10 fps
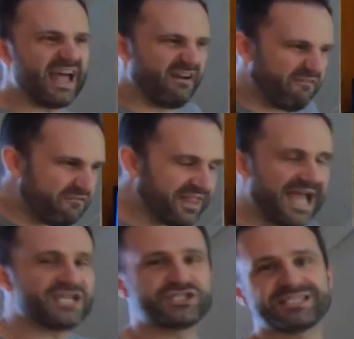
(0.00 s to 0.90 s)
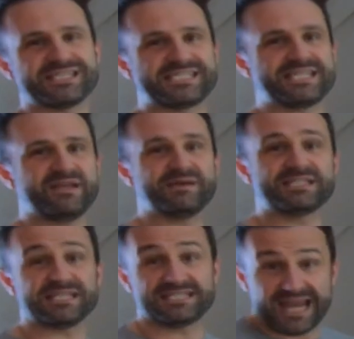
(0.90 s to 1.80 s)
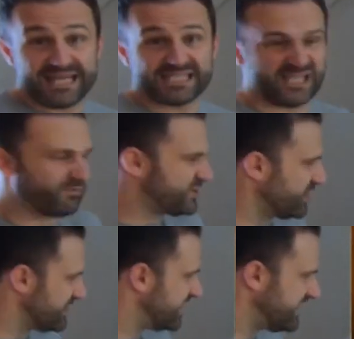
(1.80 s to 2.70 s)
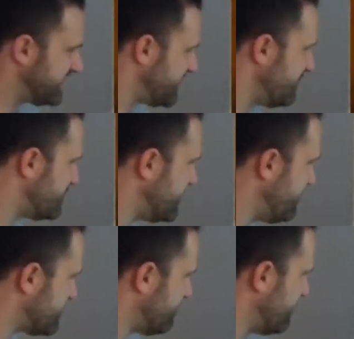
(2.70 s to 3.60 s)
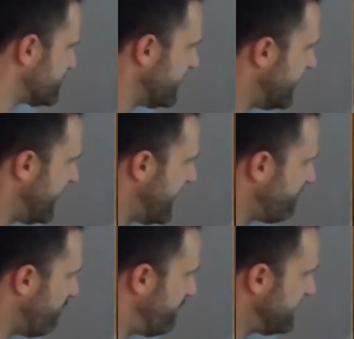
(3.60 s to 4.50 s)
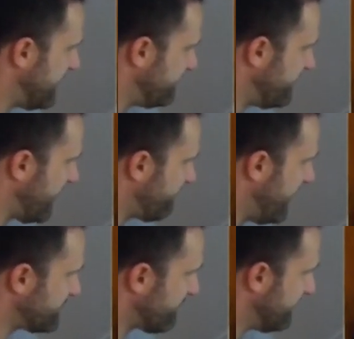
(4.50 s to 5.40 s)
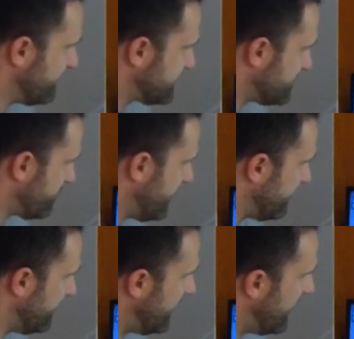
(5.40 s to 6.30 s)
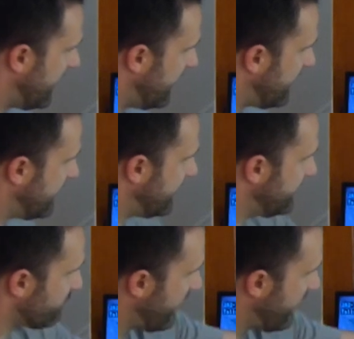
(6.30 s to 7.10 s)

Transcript: and it flashed it to steam instantaneously, resulting in this huge steam explosion. And I've been down here and I've hiked around this as well. And